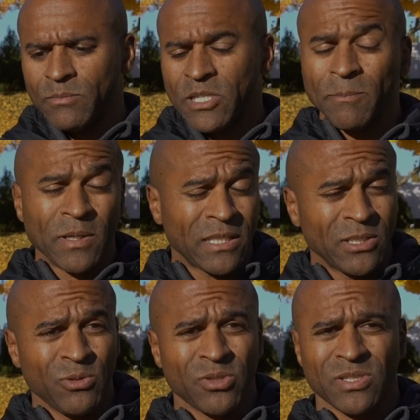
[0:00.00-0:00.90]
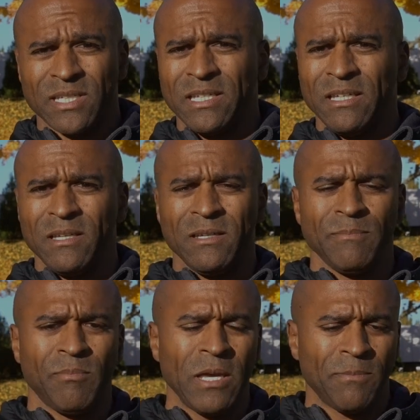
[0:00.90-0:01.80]
Typically you
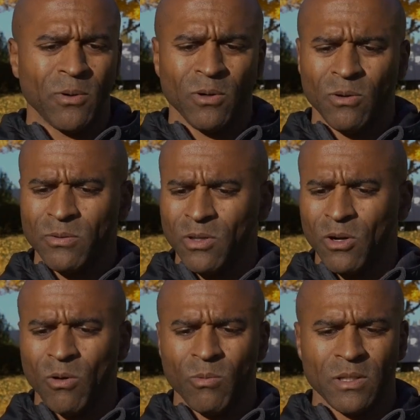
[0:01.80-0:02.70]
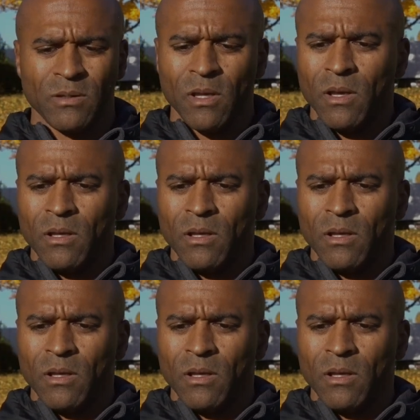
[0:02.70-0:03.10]
see people, you know, with,